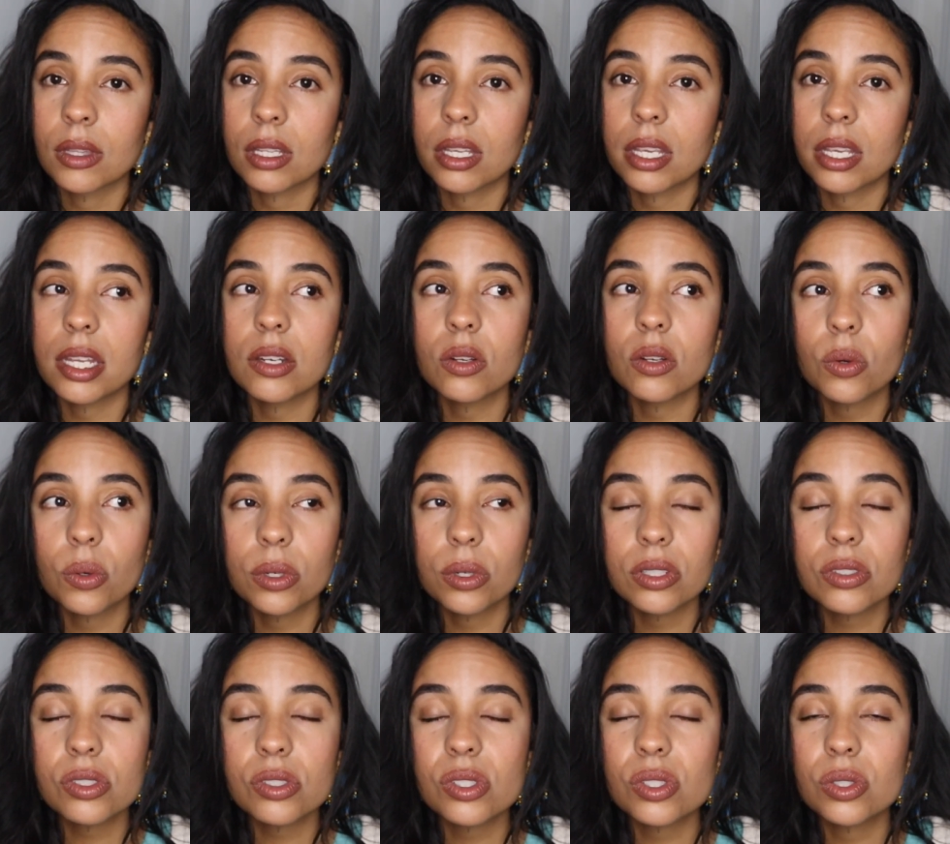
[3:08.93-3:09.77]
in
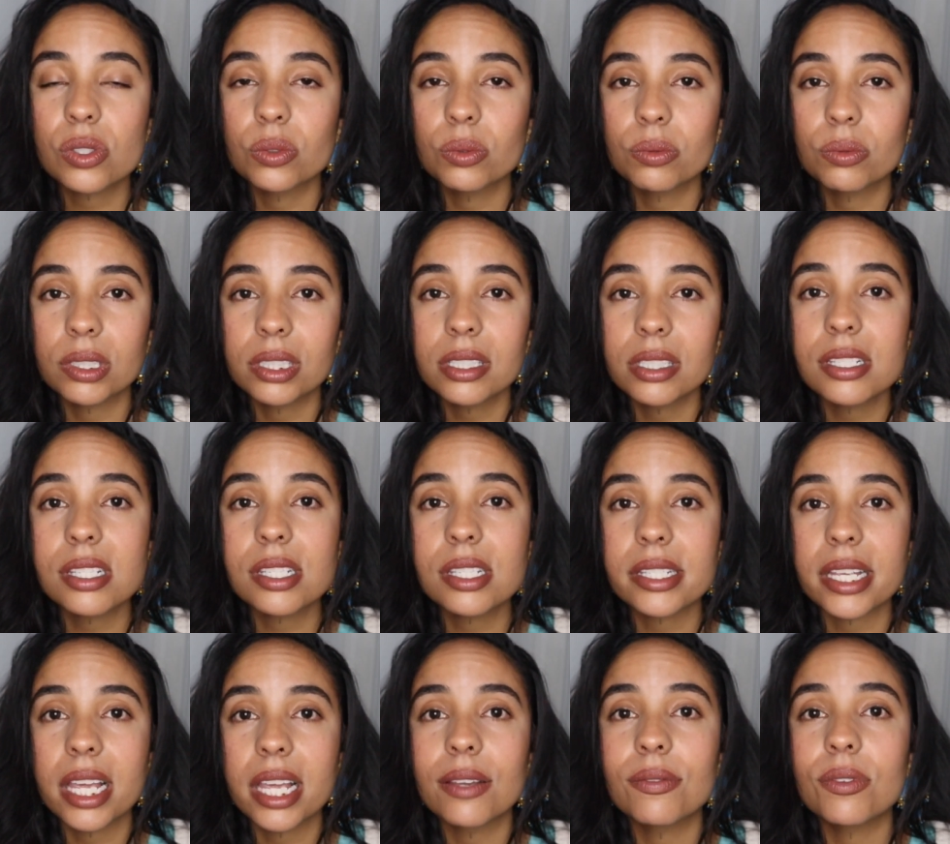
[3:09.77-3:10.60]
order to really
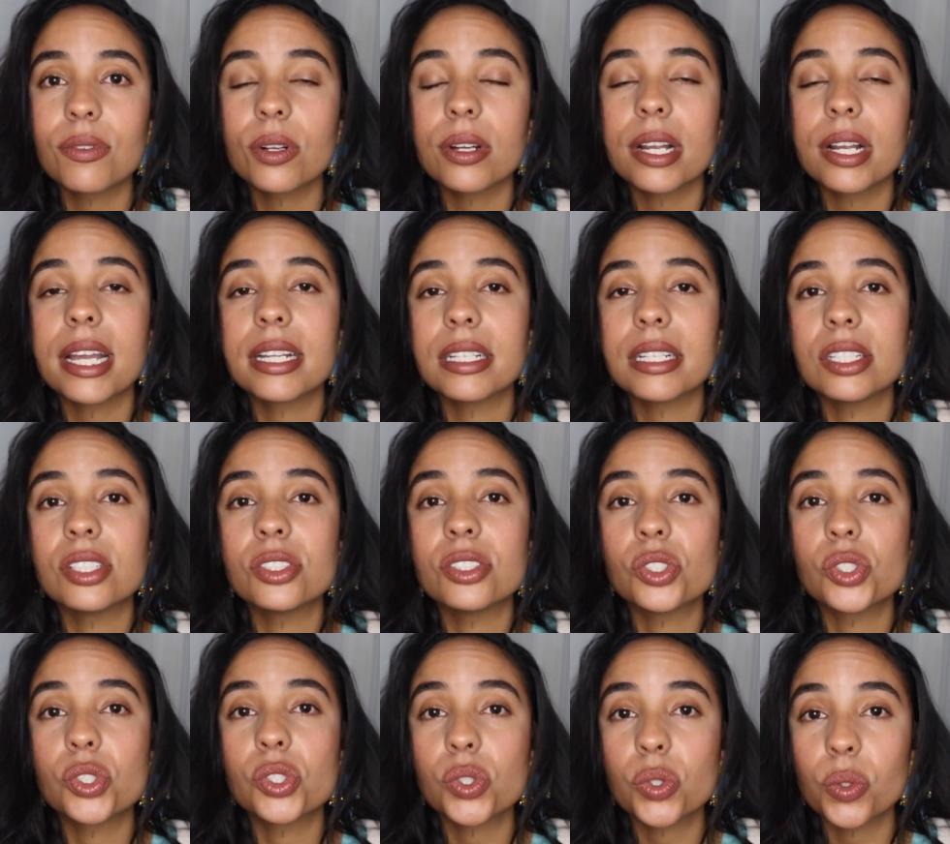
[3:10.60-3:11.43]
savor and
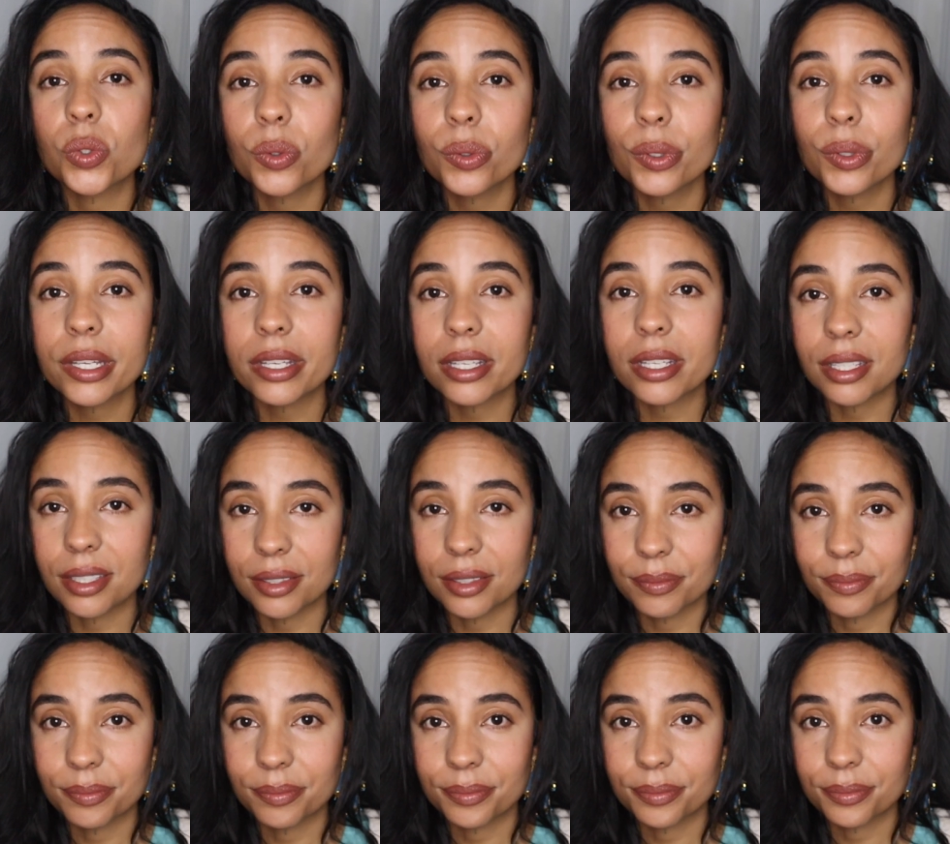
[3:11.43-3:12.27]
enjoy
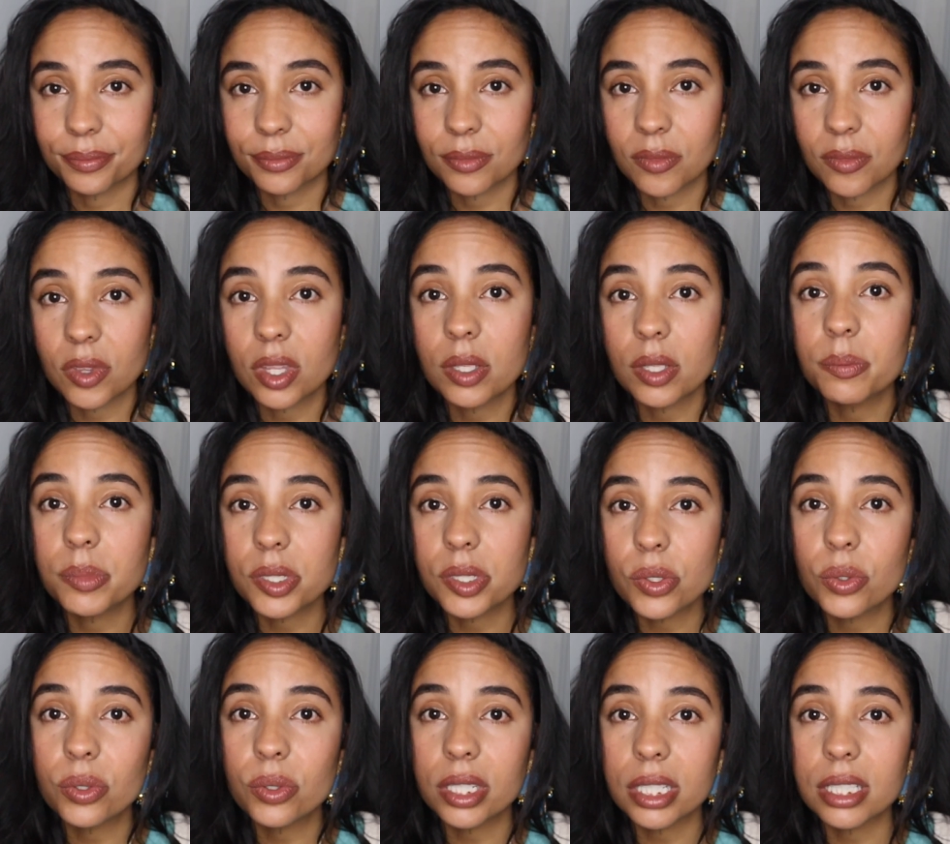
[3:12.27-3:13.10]
the
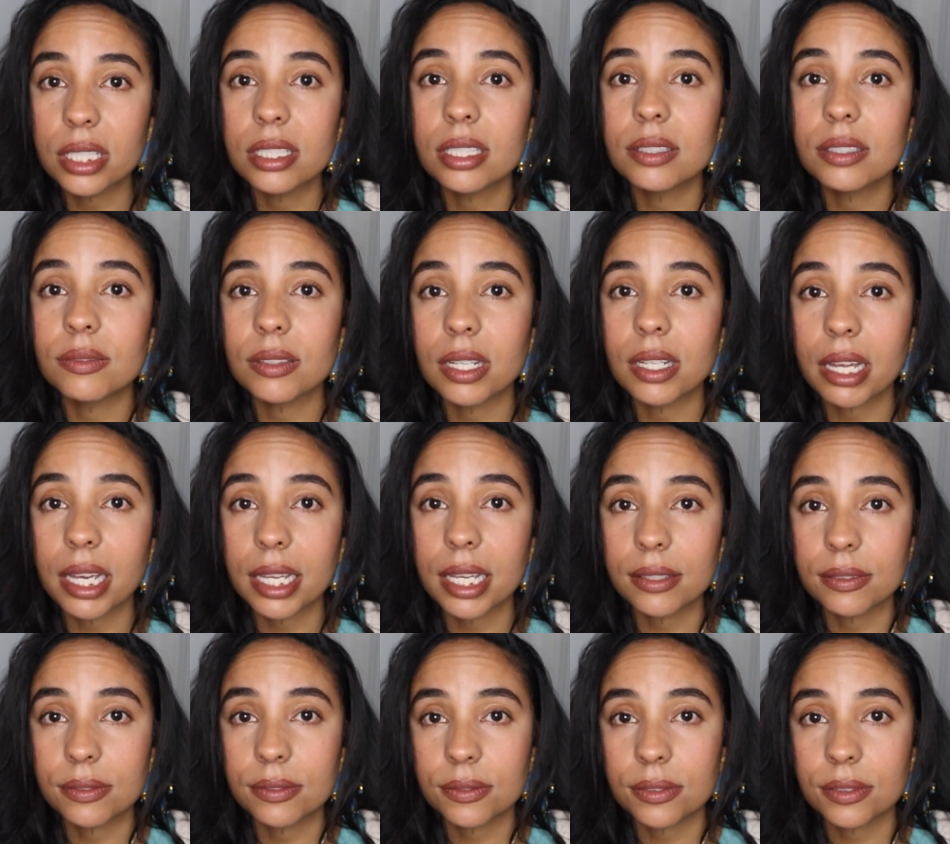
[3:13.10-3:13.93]
beauty of
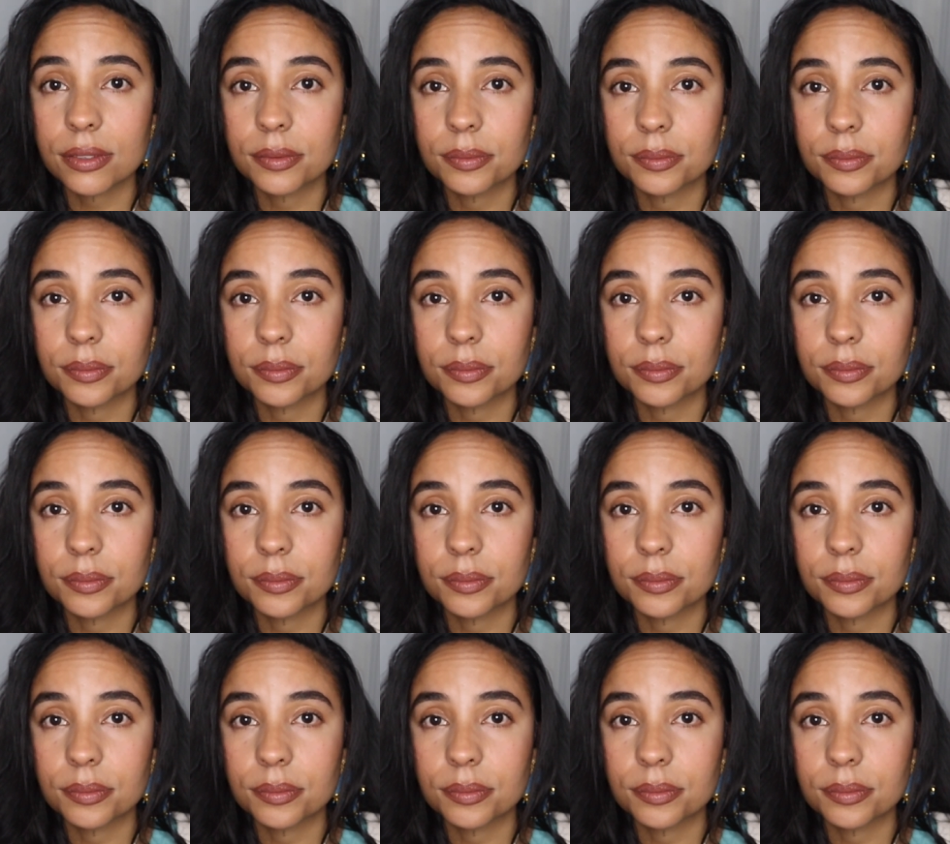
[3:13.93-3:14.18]
life.